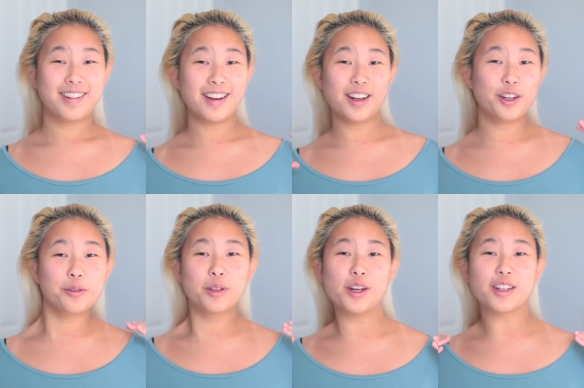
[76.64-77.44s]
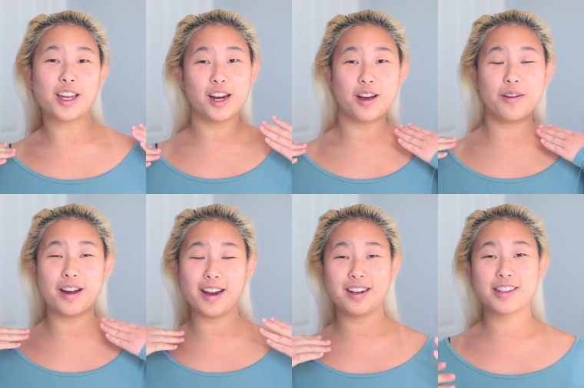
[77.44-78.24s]
get a new look, you know?
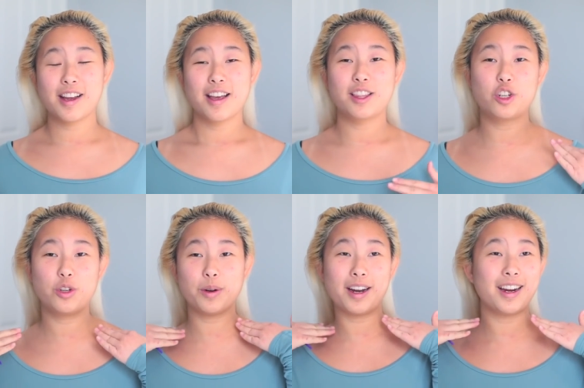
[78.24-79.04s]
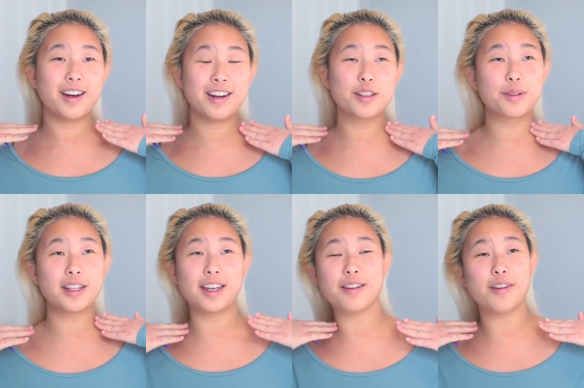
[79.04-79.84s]
And the short hair is
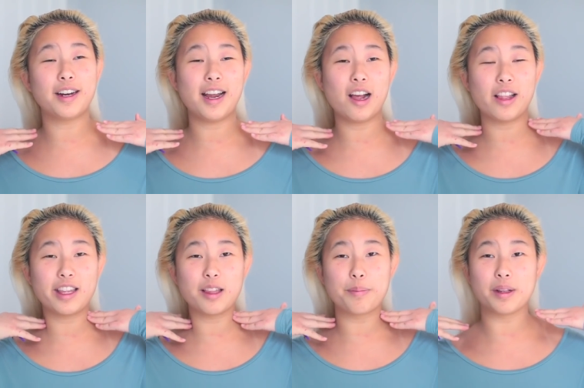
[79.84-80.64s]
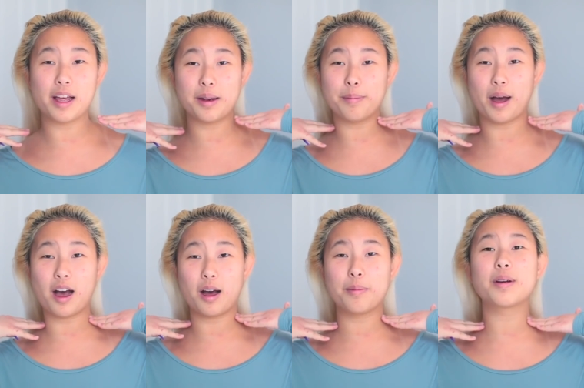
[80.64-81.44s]
really in right now, like the blunt
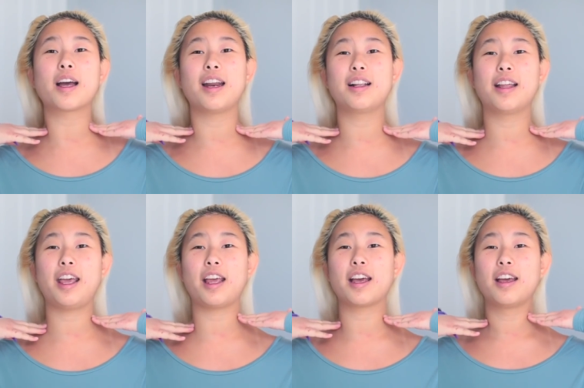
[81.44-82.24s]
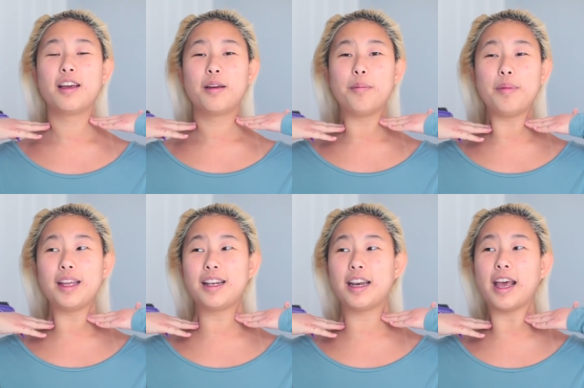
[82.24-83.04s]
bob, kind of like
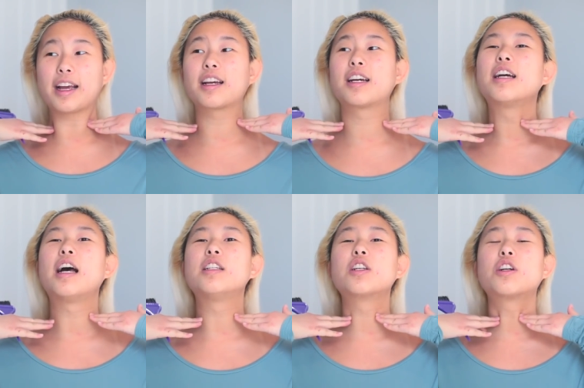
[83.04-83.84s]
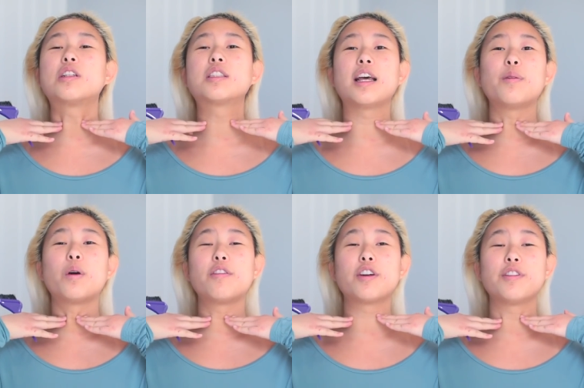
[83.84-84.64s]
mid neck. As a girl said in
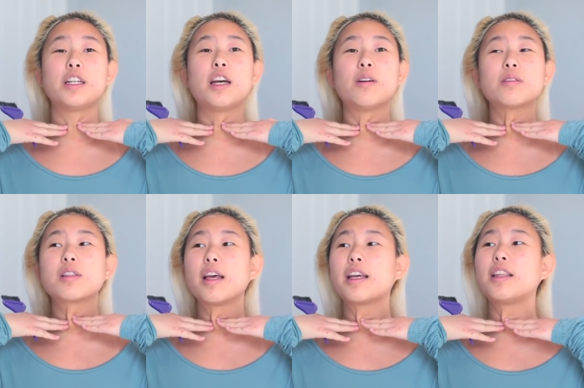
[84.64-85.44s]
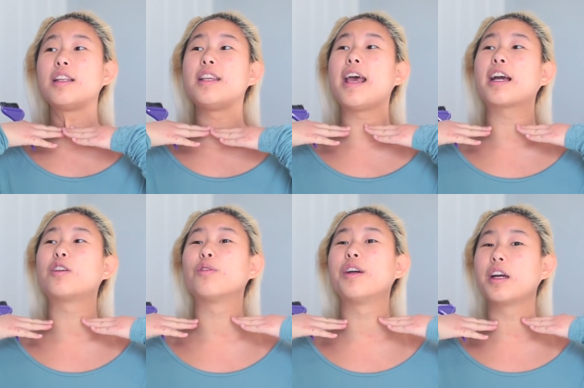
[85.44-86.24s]
one of her videos, like the neck
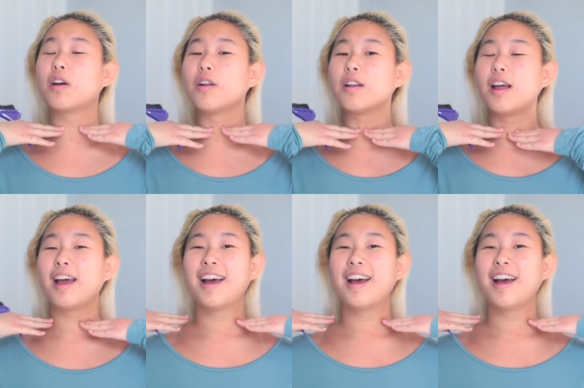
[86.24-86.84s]
wrinkle